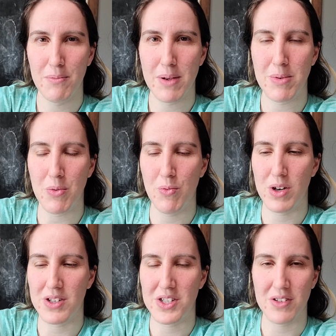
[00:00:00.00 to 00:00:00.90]
Maybe
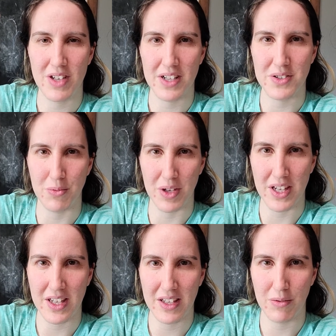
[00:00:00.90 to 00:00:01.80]
1 or 2 nights a
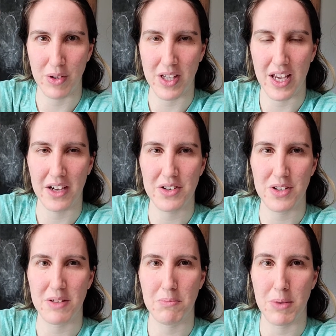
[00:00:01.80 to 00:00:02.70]
week will he
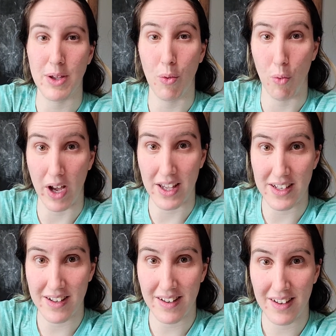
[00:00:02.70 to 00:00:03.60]
actually be
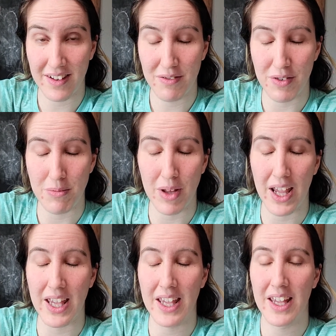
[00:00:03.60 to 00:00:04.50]
quiet from
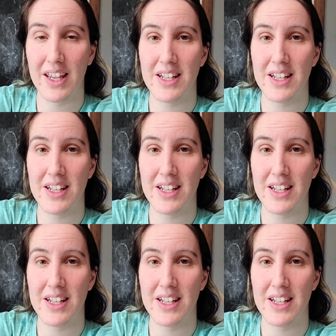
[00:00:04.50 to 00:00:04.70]
like